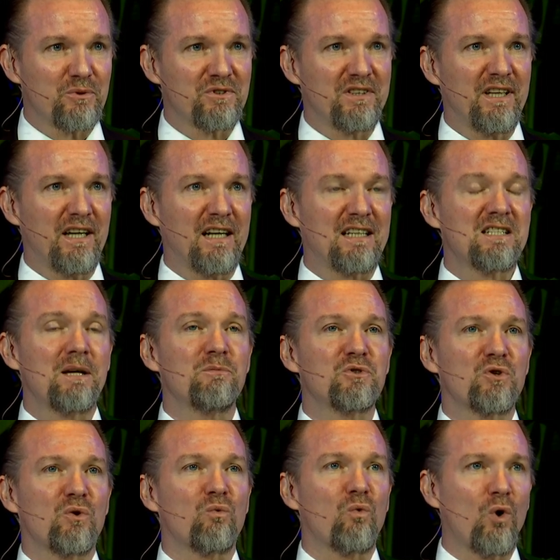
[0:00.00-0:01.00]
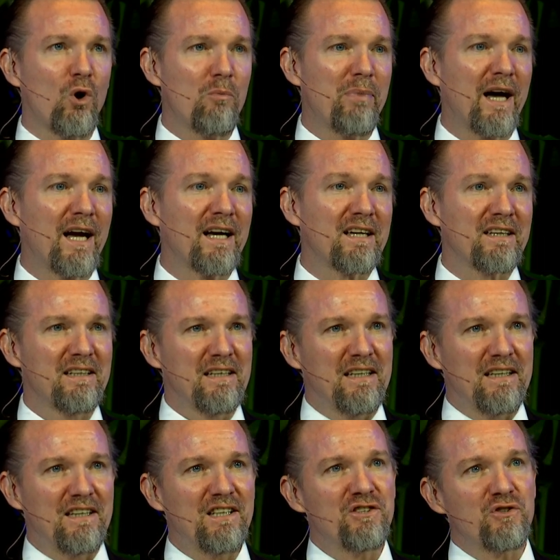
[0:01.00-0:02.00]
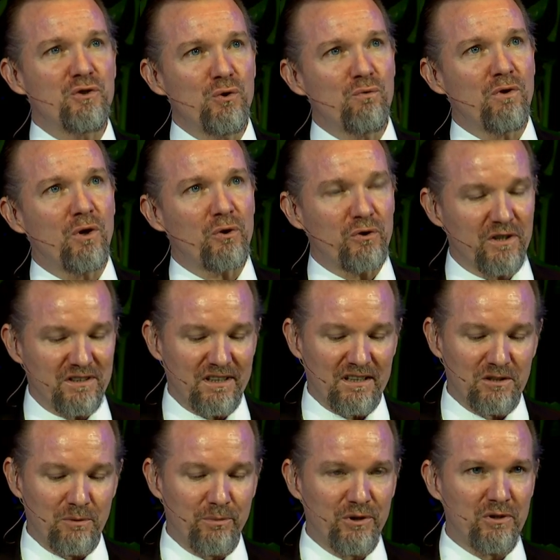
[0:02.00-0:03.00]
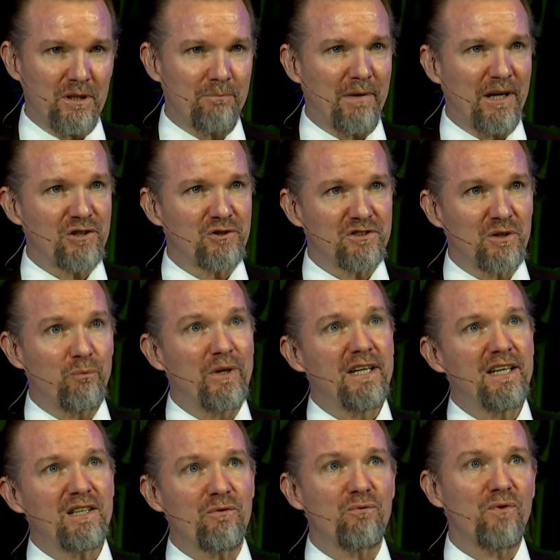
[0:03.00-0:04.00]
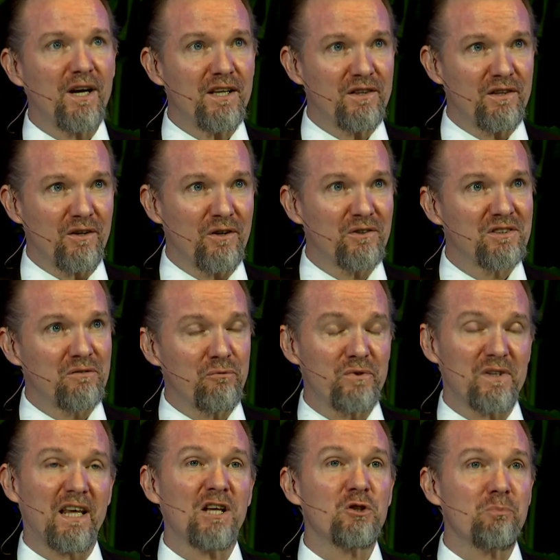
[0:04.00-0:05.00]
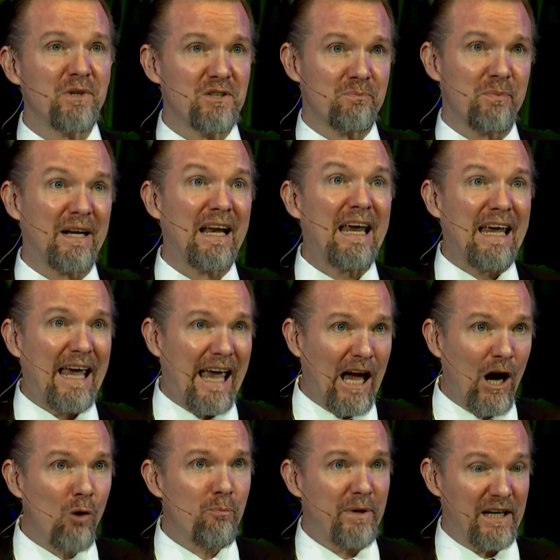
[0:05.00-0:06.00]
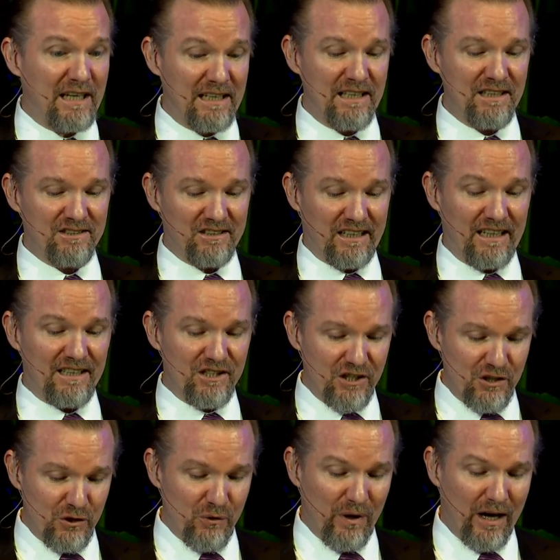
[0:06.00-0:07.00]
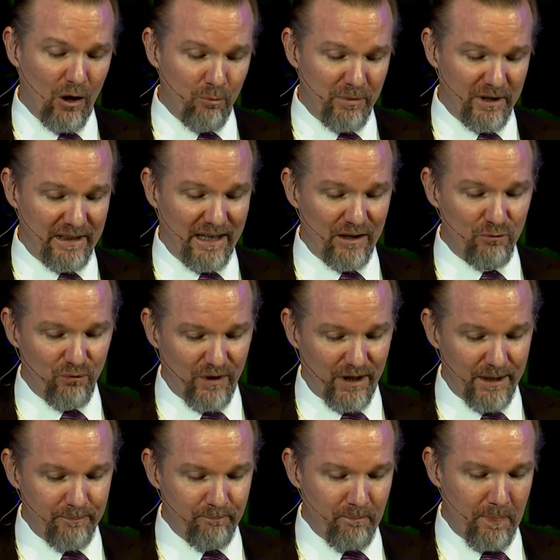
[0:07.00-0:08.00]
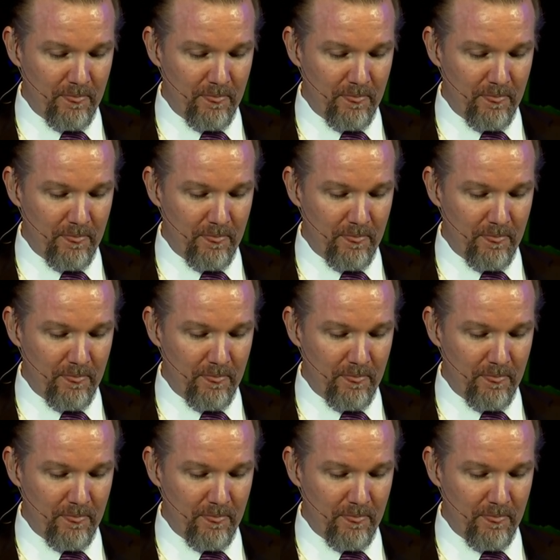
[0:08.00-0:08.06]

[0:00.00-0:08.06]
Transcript: We're seeing attempts to roll back these new voter accessibility measures, and we need to fight those. And philanthropy has been helping and needs to continue helping that fight.